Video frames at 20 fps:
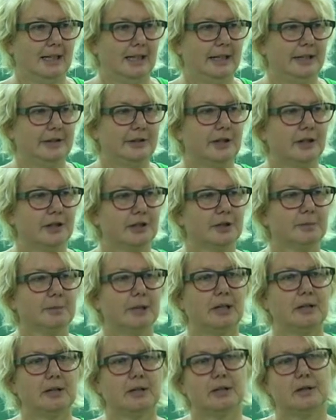He talks
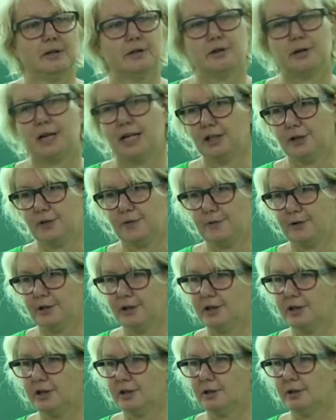about
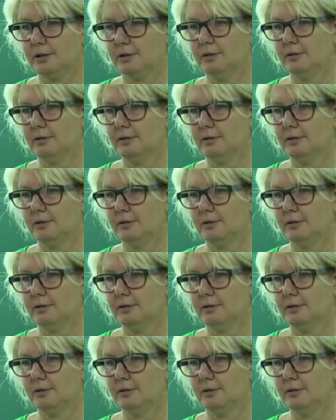transference.